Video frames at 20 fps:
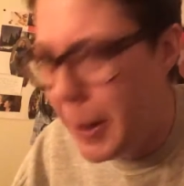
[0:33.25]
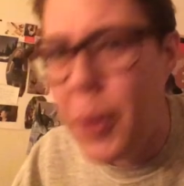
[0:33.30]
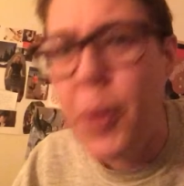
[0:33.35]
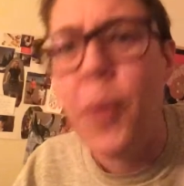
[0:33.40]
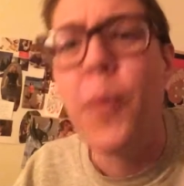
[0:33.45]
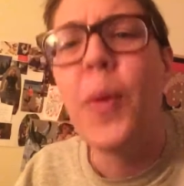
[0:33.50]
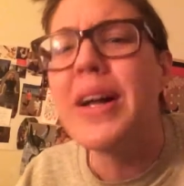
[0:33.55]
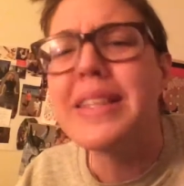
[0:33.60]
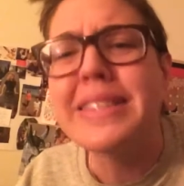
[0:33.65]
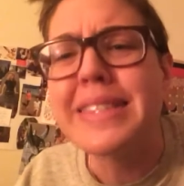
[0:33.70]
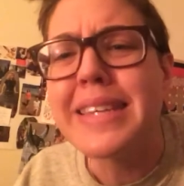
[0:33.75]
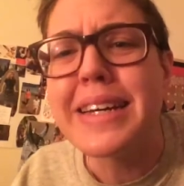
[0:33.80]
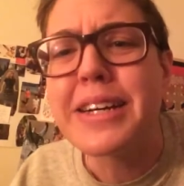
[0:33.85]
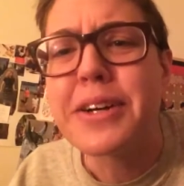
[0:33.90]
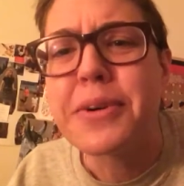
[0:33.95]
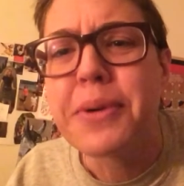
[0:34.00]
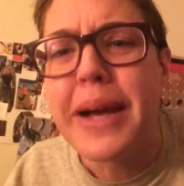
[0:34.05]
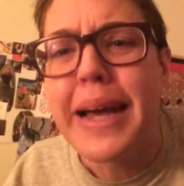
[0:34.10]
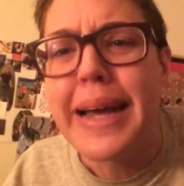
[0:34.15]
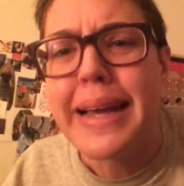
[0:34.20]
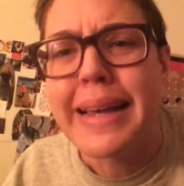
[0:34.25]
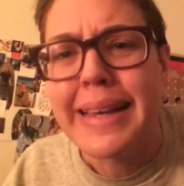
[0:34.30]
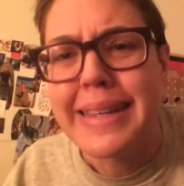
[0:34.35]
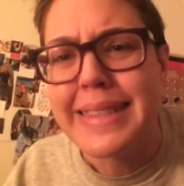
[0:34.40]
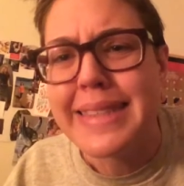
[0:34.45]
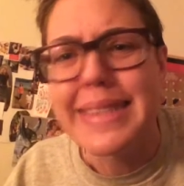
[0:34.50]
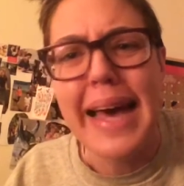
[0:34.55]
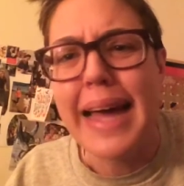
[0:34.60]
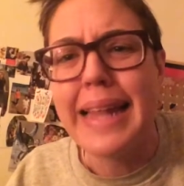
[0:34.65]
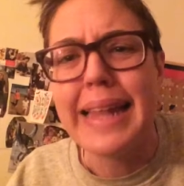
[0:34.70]
What's a crick?
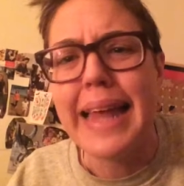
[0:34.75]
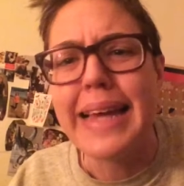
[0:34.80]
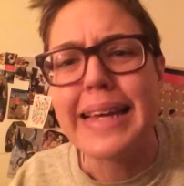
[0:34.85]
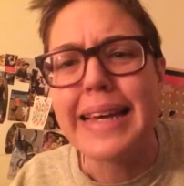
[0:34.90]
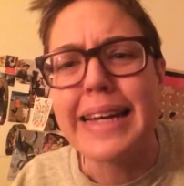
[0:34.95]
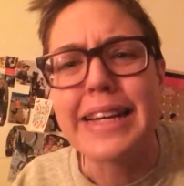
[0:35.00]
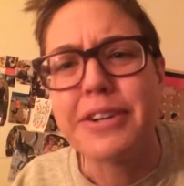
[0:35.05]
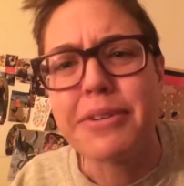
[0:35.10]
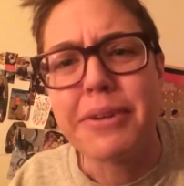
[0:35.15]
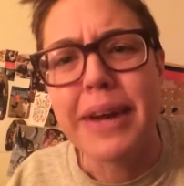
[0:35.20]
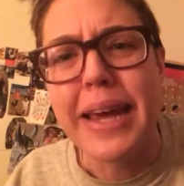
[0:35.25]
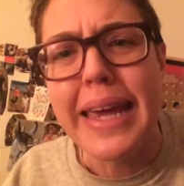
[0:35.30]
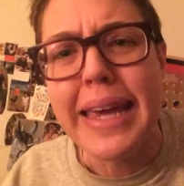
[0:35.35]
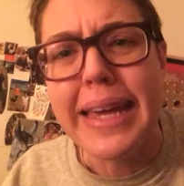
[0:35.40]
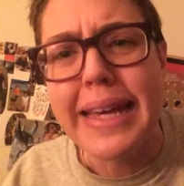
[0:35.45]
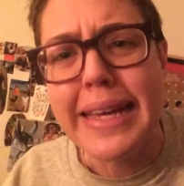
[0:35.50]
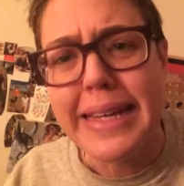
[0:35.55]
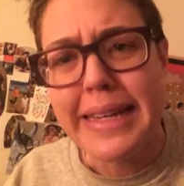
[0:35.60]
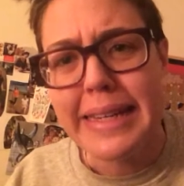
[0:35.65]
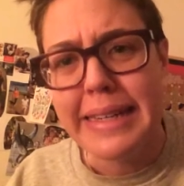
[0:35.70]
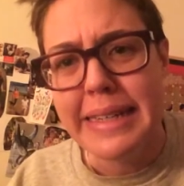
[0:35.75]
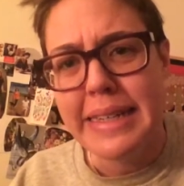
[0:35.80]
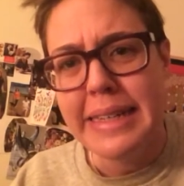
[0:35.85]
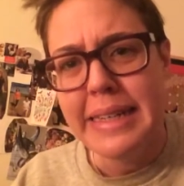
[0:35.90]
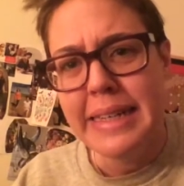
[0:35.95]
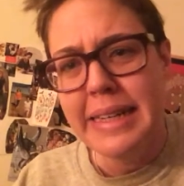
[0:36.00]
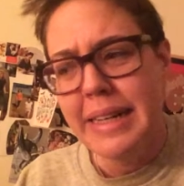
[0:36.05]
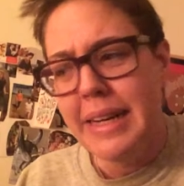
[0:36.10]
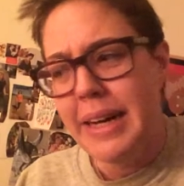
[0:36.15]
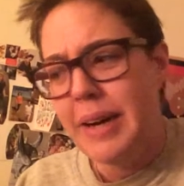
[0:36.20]
Is that like a creek?
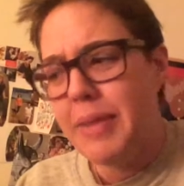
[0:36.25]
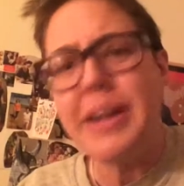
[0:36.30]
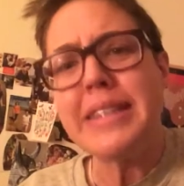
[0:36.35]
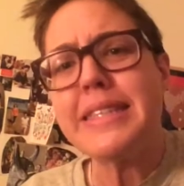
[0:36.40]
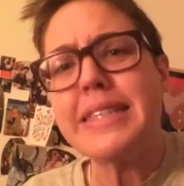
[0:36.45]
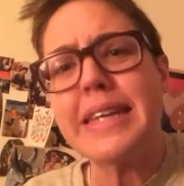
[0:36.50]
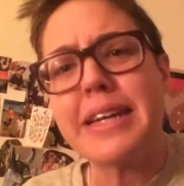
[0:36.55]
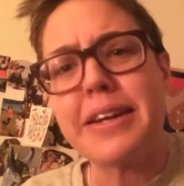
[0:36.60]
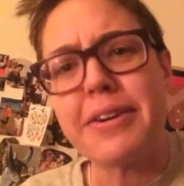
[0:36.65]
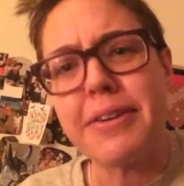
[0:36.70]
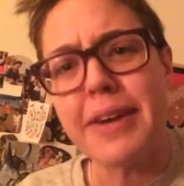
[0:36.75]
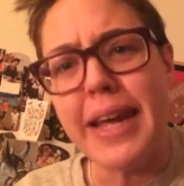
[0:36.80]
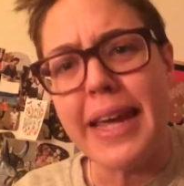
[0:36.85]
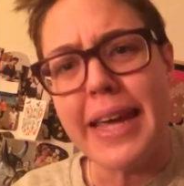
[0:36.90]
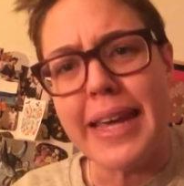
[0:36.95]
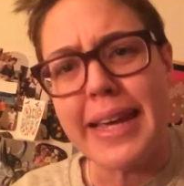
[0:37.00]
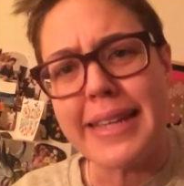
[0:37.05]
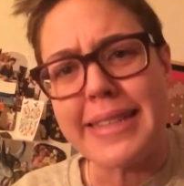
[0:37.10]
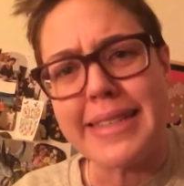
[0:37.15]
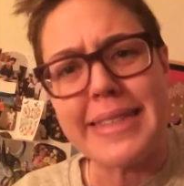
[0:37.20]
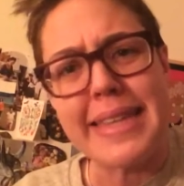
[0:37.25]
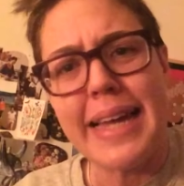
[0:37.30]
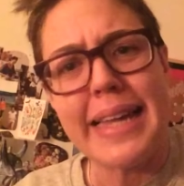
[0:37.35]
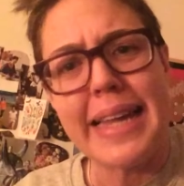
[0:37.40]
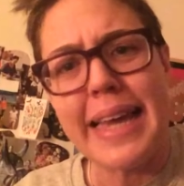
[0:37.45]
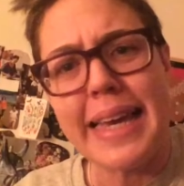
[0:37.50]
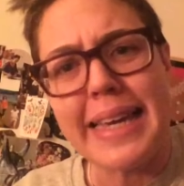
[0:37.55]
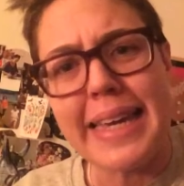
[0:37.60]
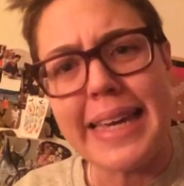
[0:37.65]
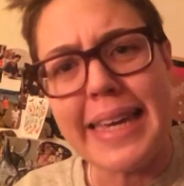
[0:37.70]
What's a creek? Is
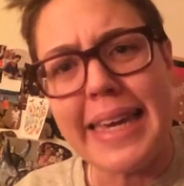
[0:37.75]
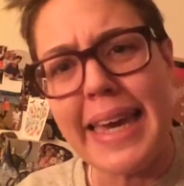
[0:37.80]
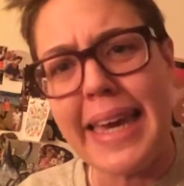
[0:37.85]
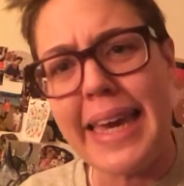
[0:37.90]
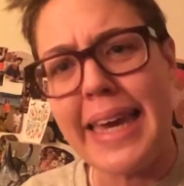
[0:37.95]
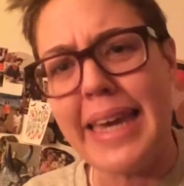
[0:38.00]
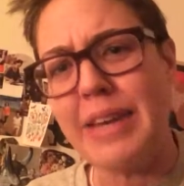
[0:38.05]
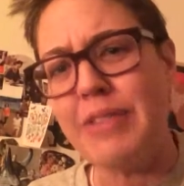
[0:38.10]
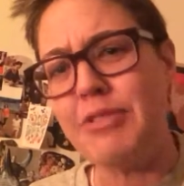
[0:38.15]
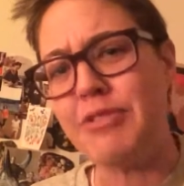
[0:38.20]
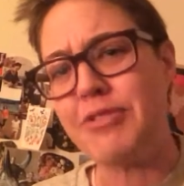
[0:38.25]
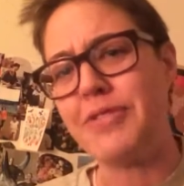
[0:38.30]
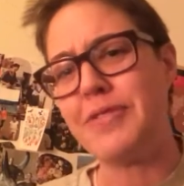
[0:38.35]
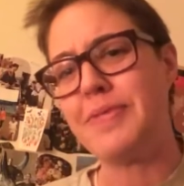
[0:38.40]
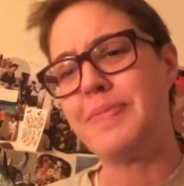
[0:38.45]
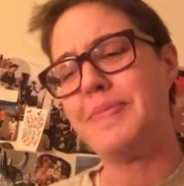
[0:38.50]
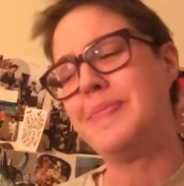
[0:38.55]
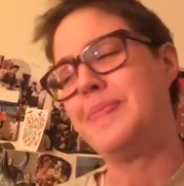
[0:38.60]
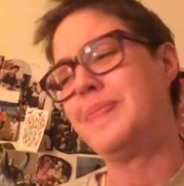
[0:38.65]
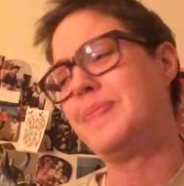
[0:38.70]
that like a cave?